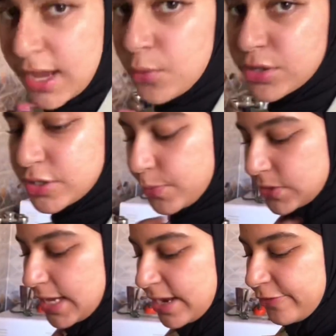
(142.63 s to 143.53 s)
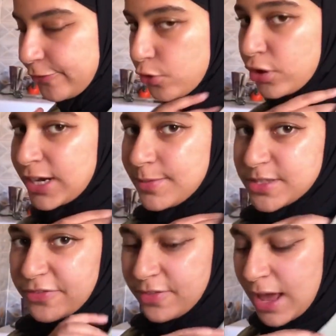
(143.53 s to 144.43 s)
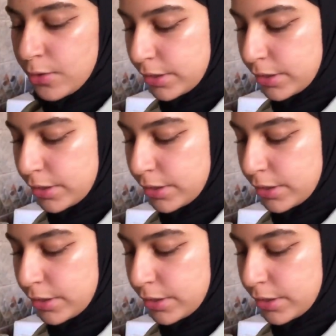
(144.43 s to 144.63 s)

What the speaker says: we're supposed to add 4 cups of flour.